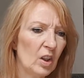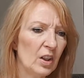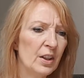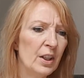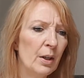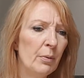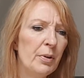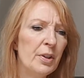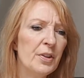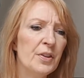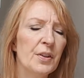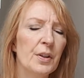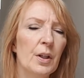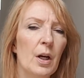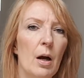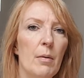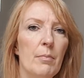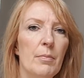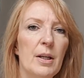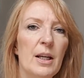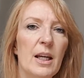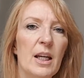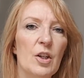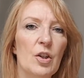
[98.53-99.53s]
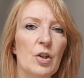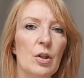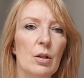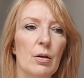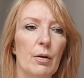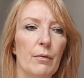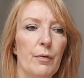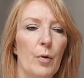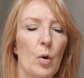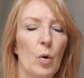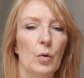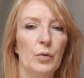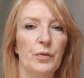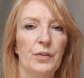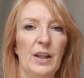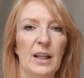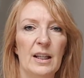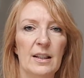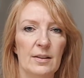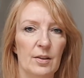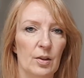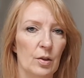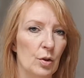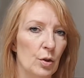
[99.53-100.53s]
there is a combination of old
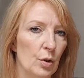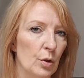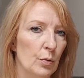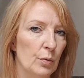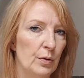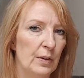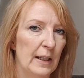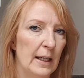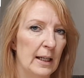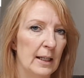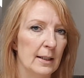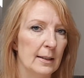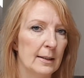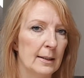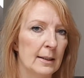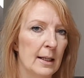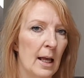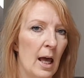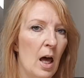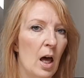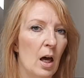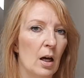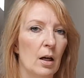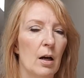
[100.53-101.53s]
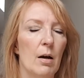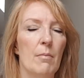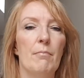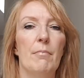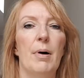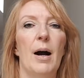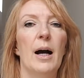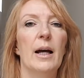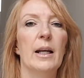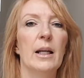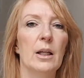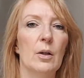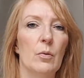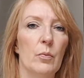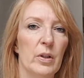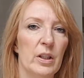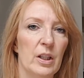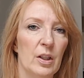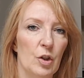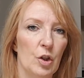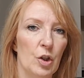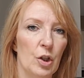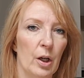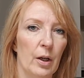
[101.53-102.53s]
things and new things combining with
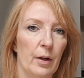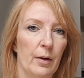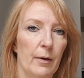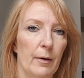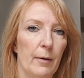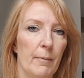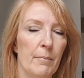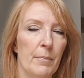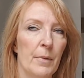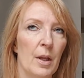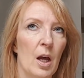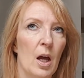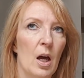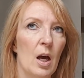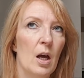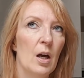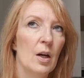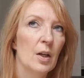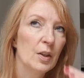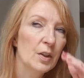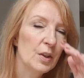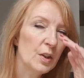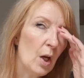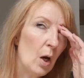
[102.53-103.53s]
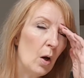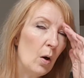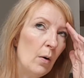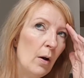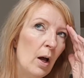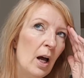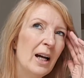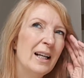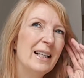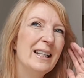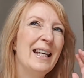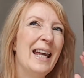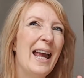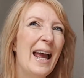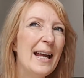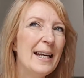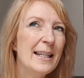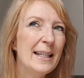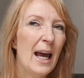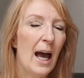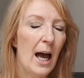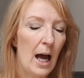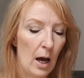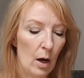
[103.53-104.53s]
each other. So the
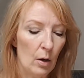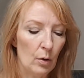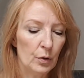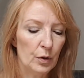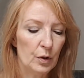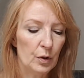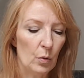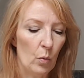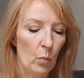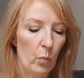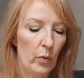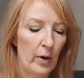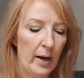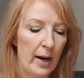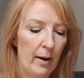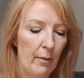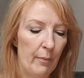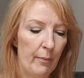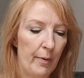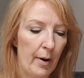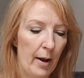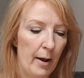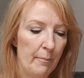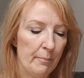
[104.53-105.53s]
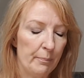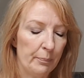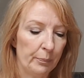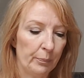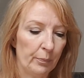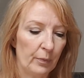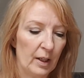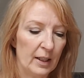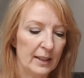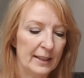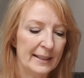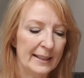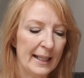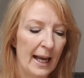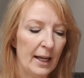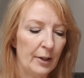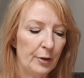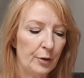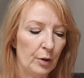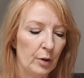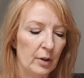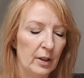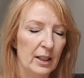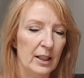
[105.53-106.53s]
eighth house where um,
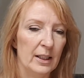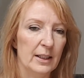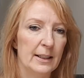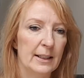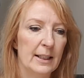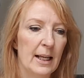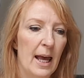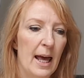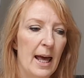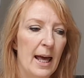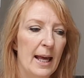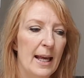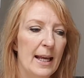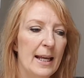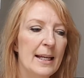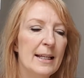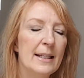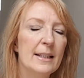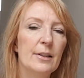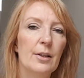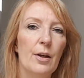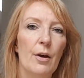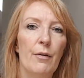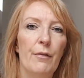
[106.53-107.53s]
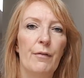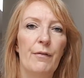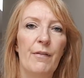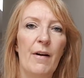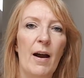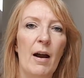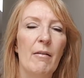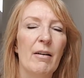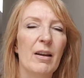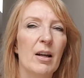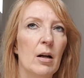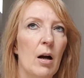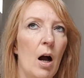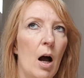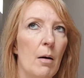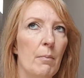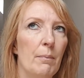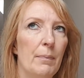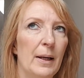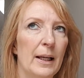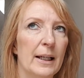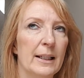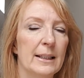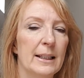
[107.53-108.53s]
Saturn is, is a very
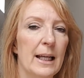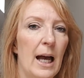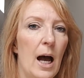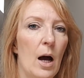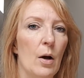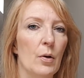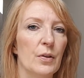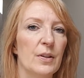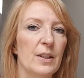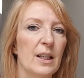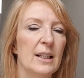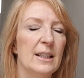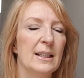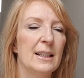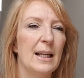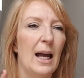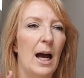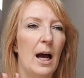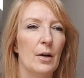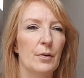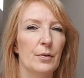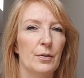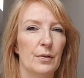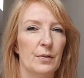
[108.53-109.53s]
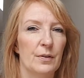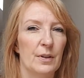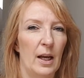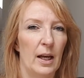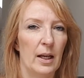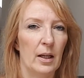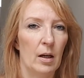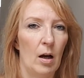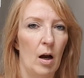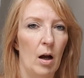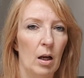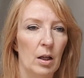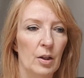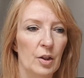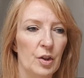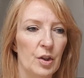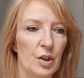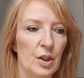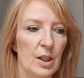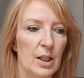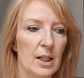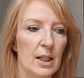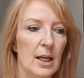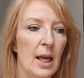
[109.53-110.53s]
complex house. It's the house of
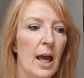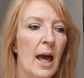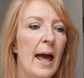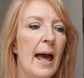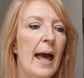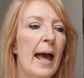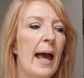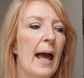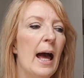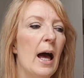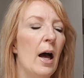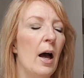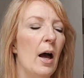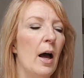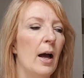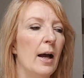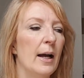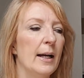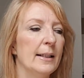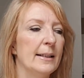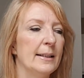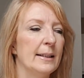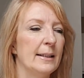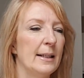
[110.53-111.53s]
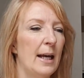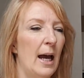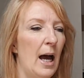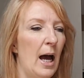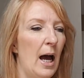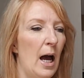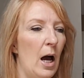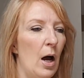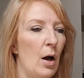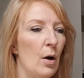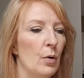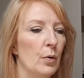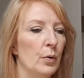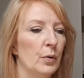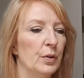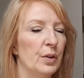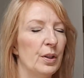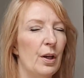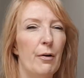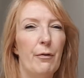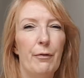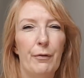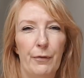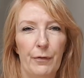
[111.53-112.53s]
psychology, uh, it's the house
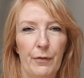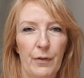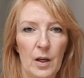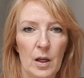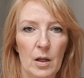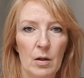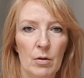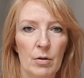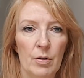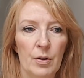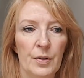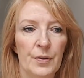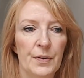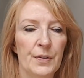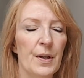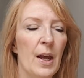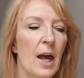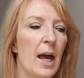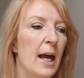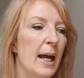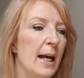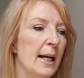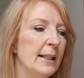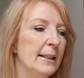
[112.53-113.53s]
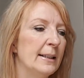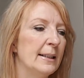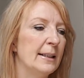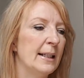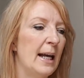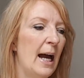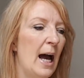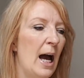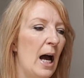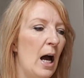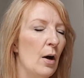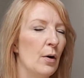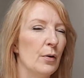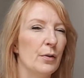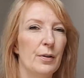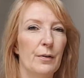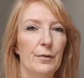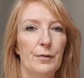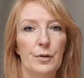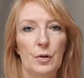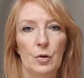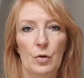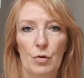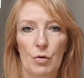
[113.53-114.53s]
of fears, it's the house
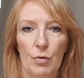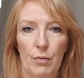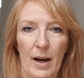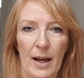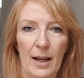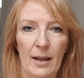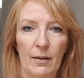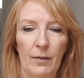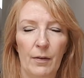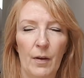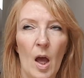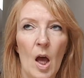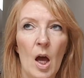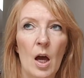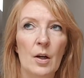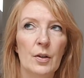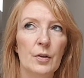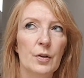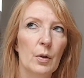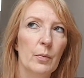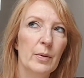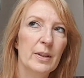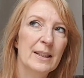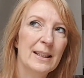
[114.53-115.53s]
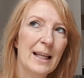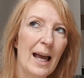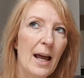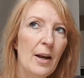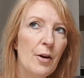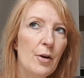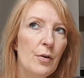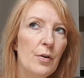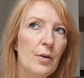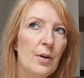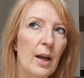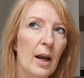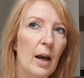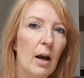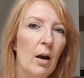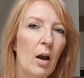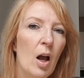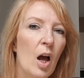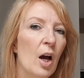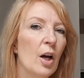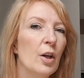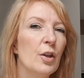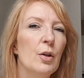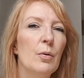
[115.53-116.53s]
of strength. So with Saturn
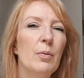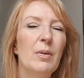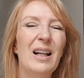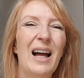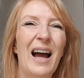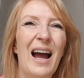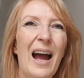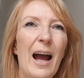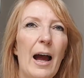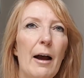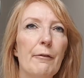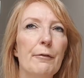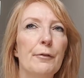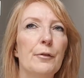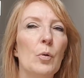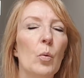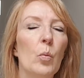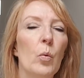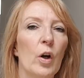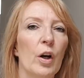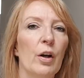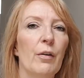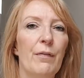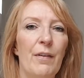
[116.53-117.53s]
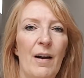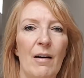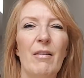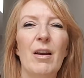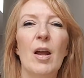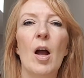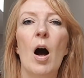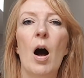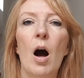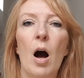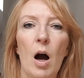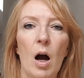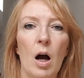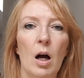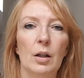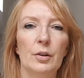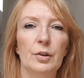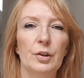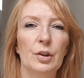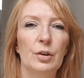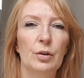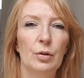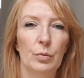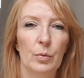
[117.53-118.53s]
there, you will have to work very
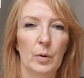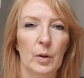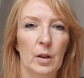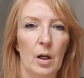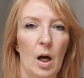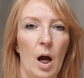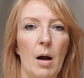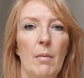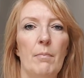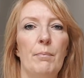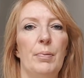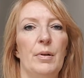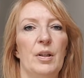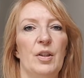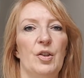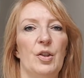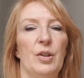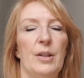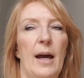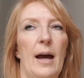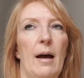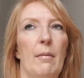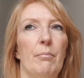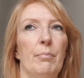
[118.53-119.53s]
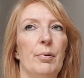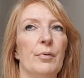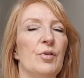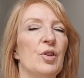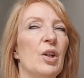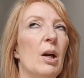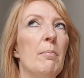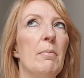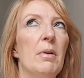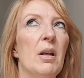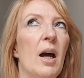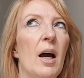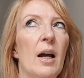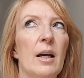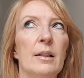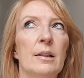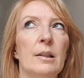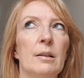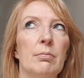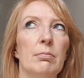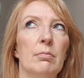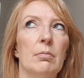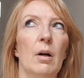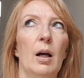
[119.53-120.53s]
hard to accomplish that. But Gemini,
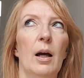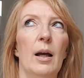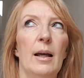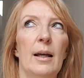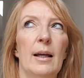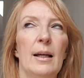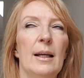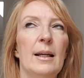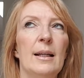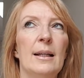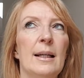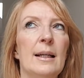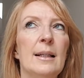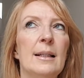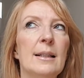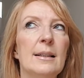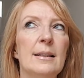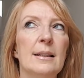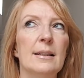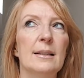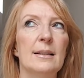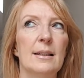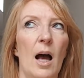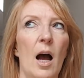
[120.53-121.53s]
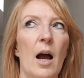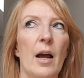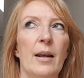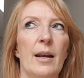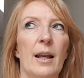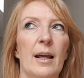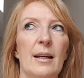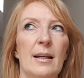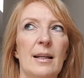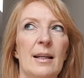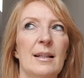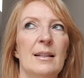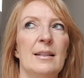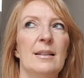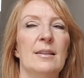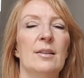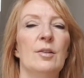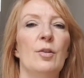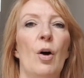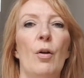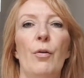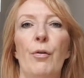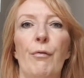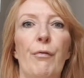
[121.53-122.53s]
is, it, it is a sign that, that is
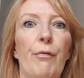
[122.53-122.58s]
not